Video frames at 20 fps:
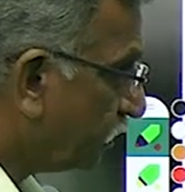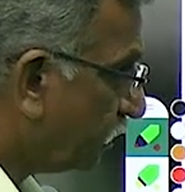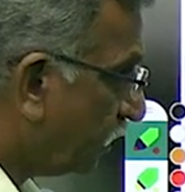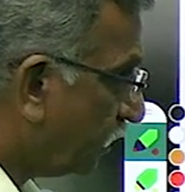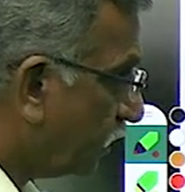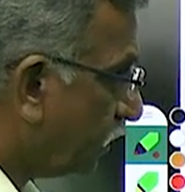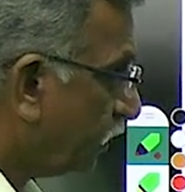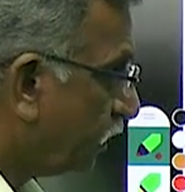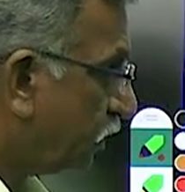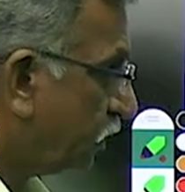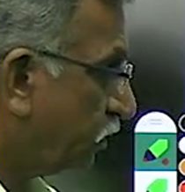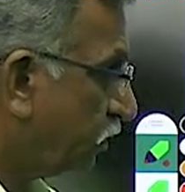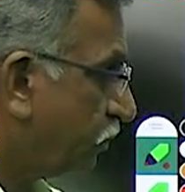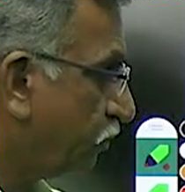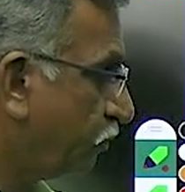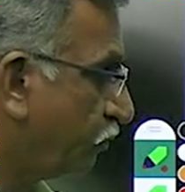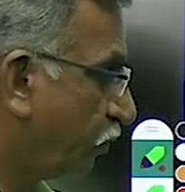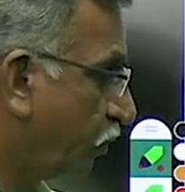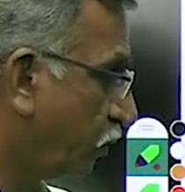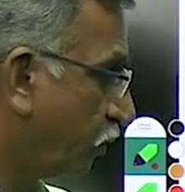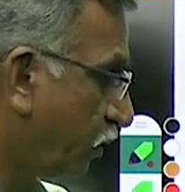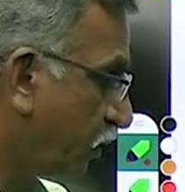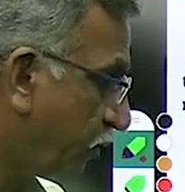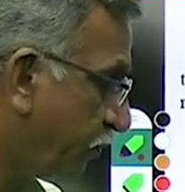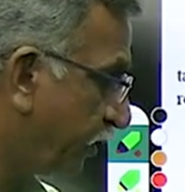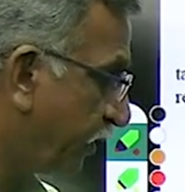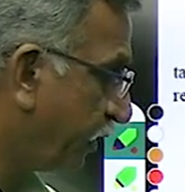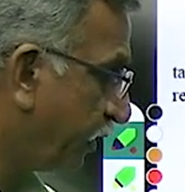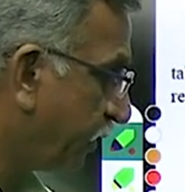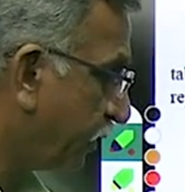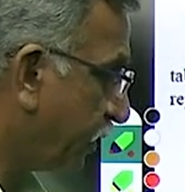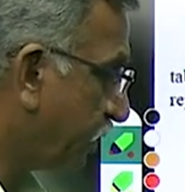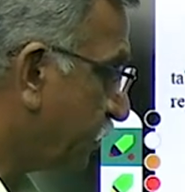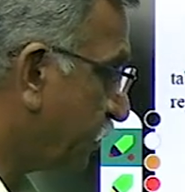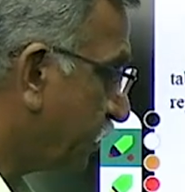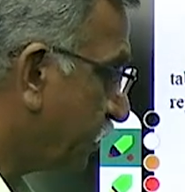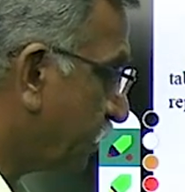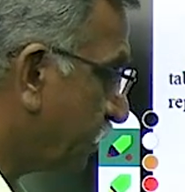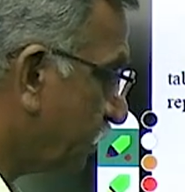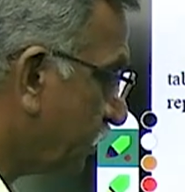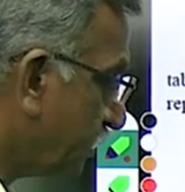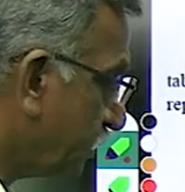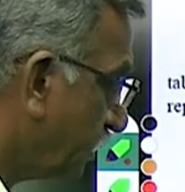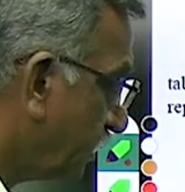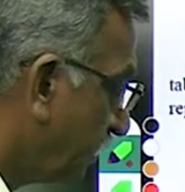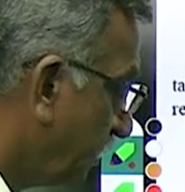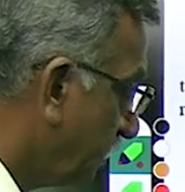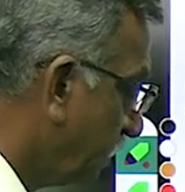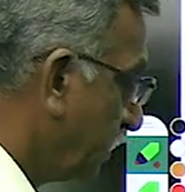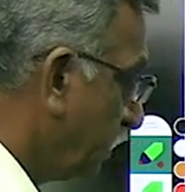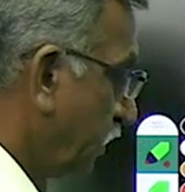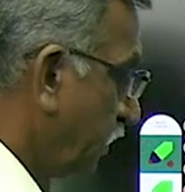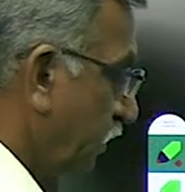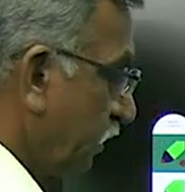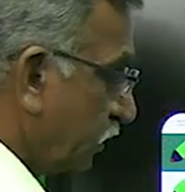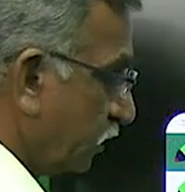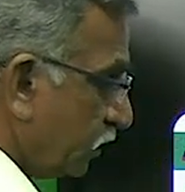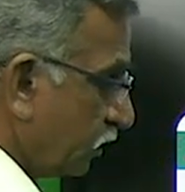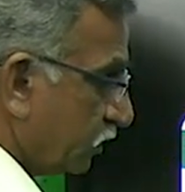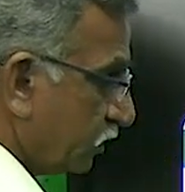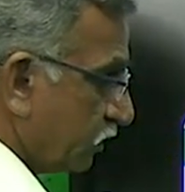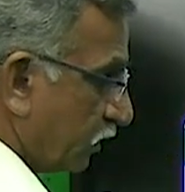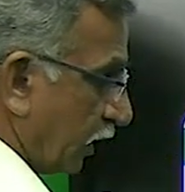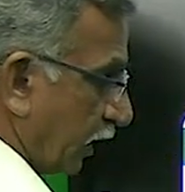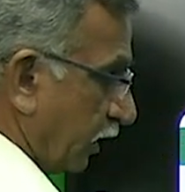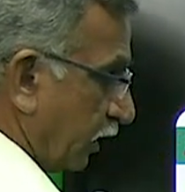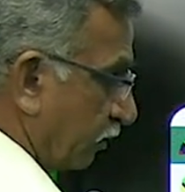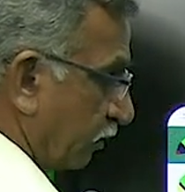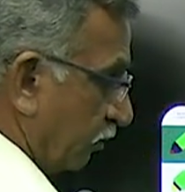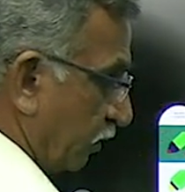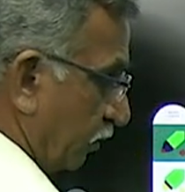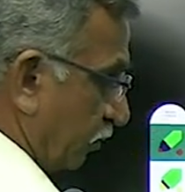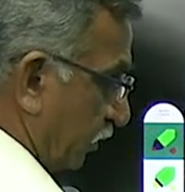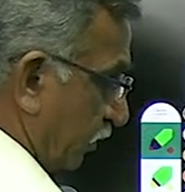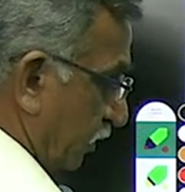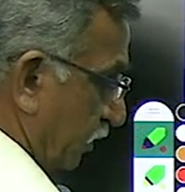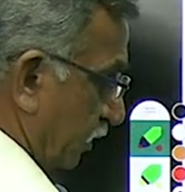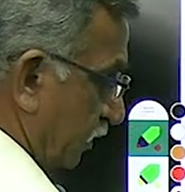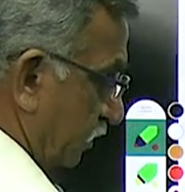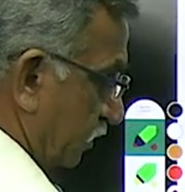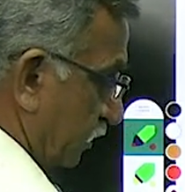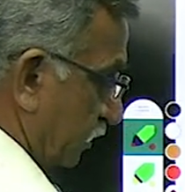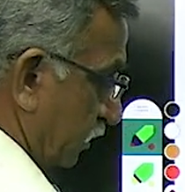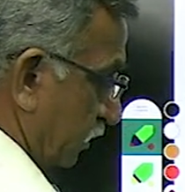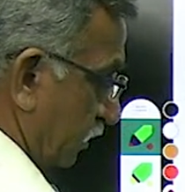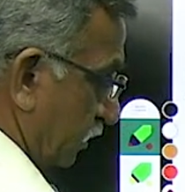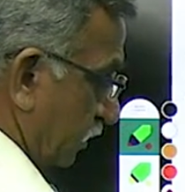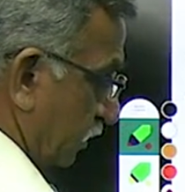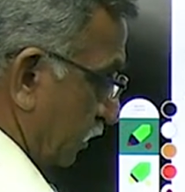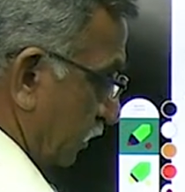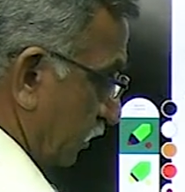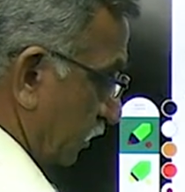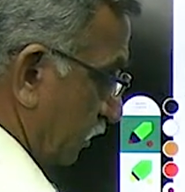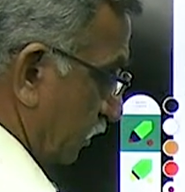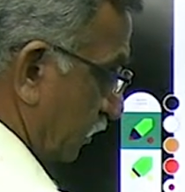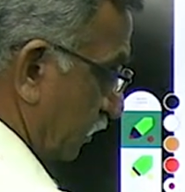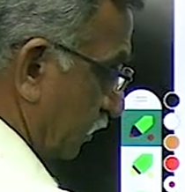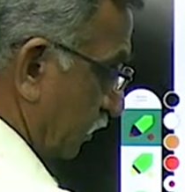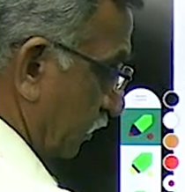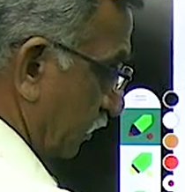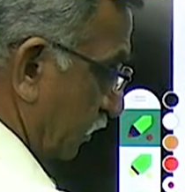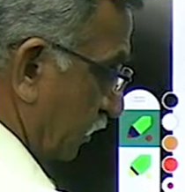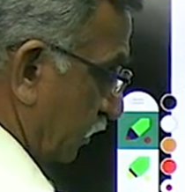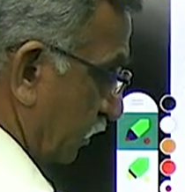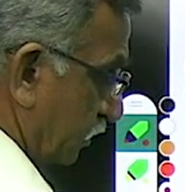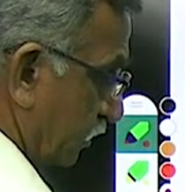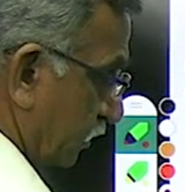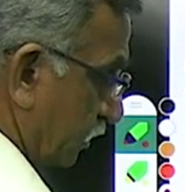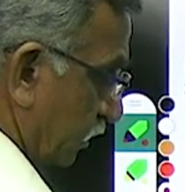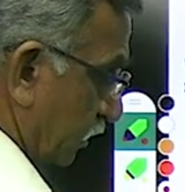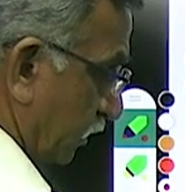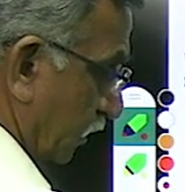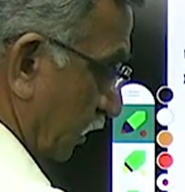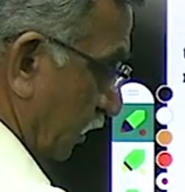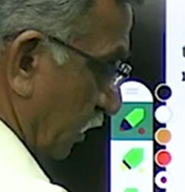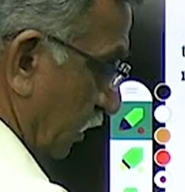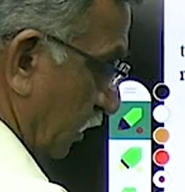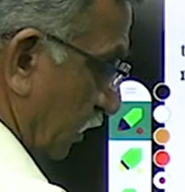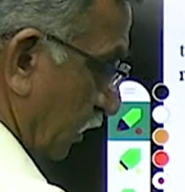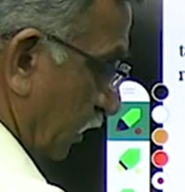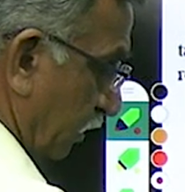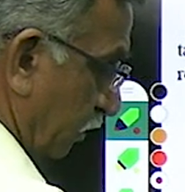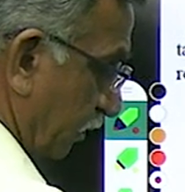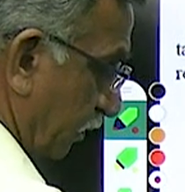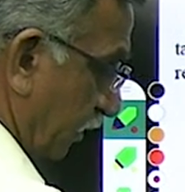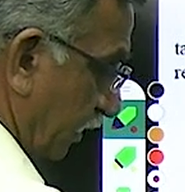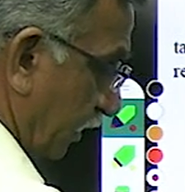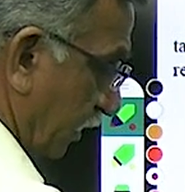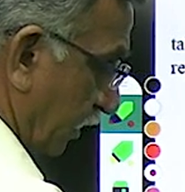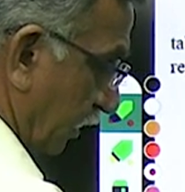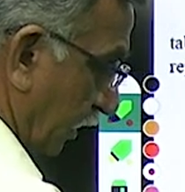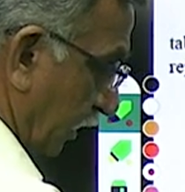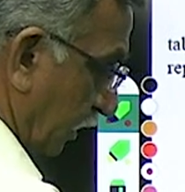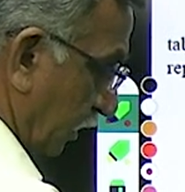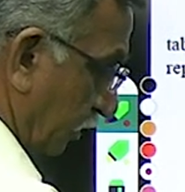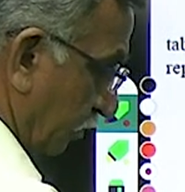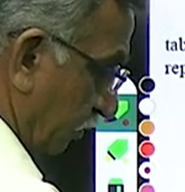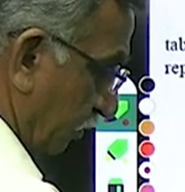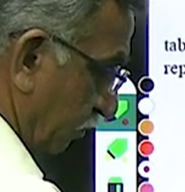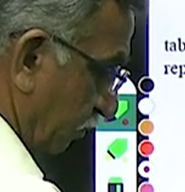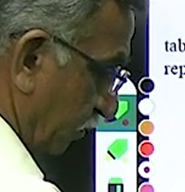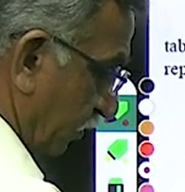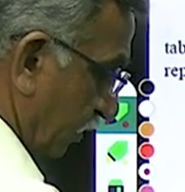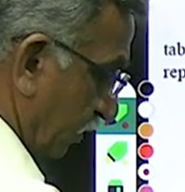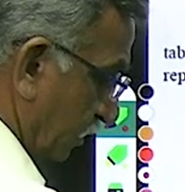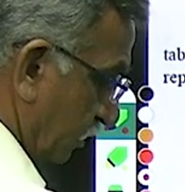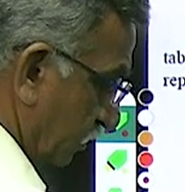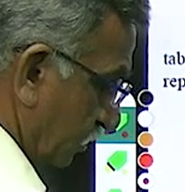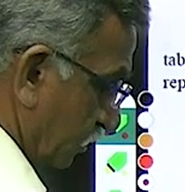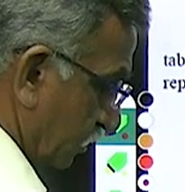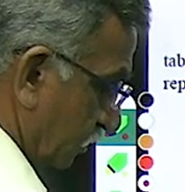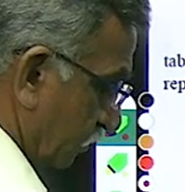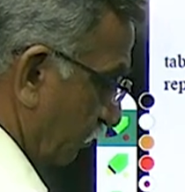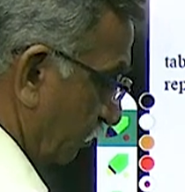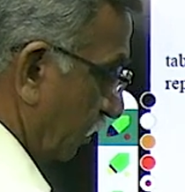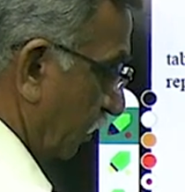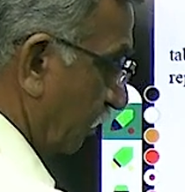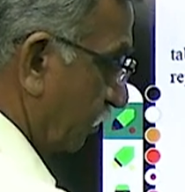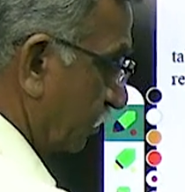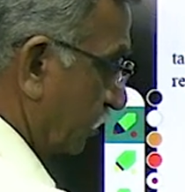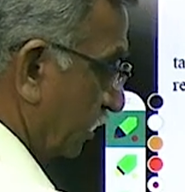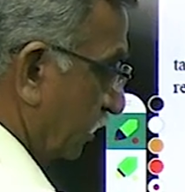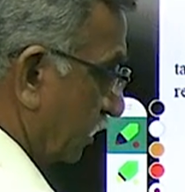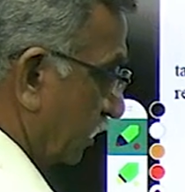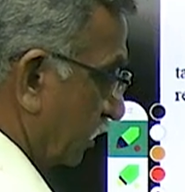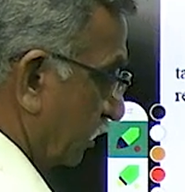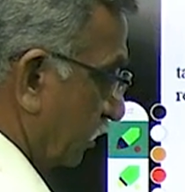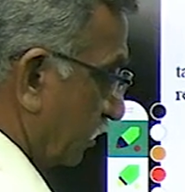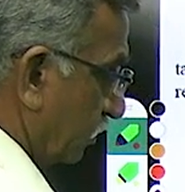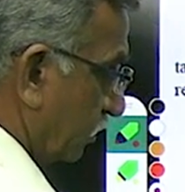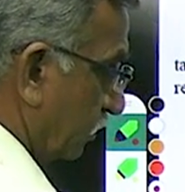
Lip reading: done for remaining cases is, these random numbers, these remaining random numbers, we have seen